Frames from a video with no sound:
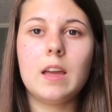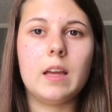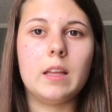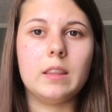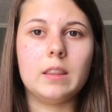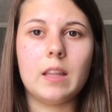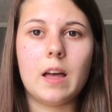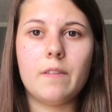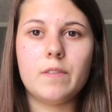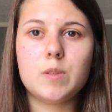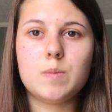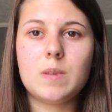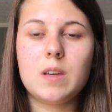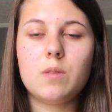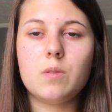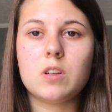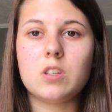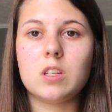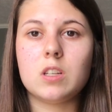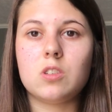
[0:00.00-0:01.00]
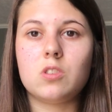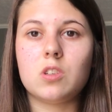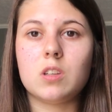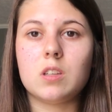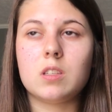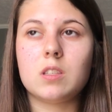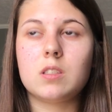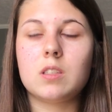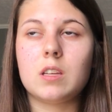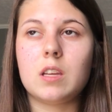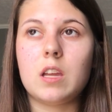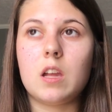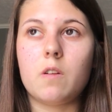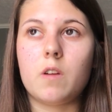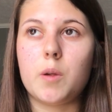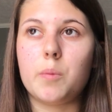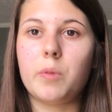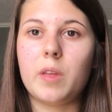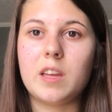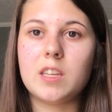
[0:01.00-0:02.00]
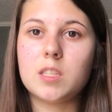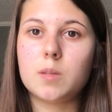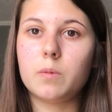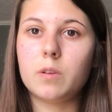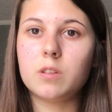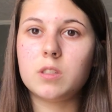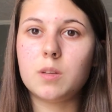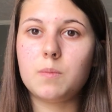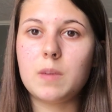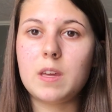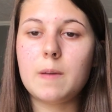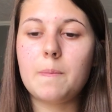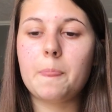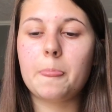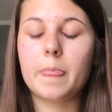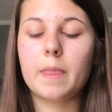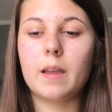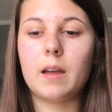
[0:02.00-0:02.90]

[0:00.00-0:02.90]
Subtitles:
and loves me, which is just irreplaceable to me.